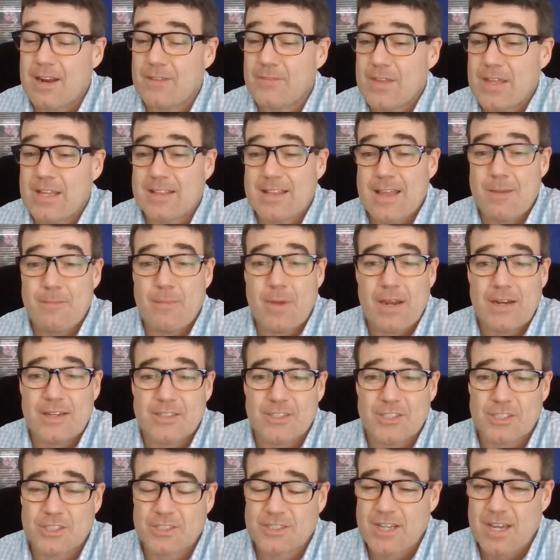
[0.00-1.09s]
of think that might have
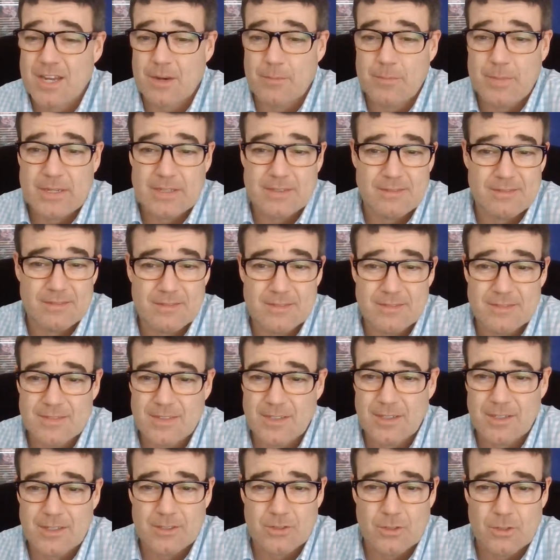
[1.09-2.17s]
just kind of been
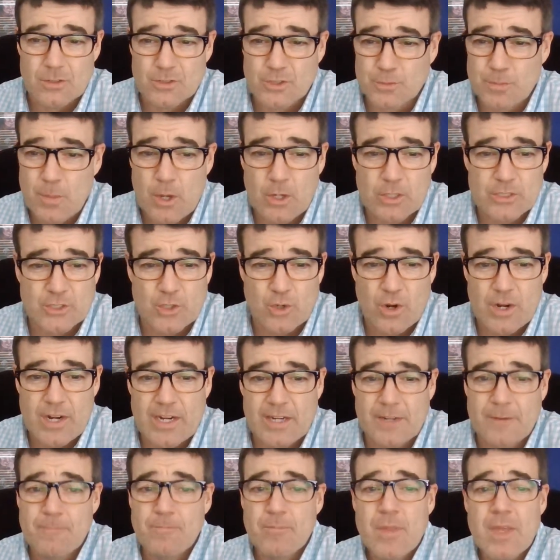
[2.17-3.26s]
a little
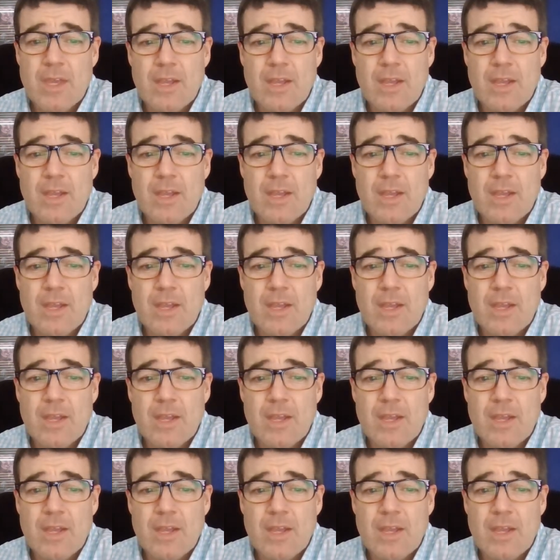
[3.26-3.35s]
smokescreen,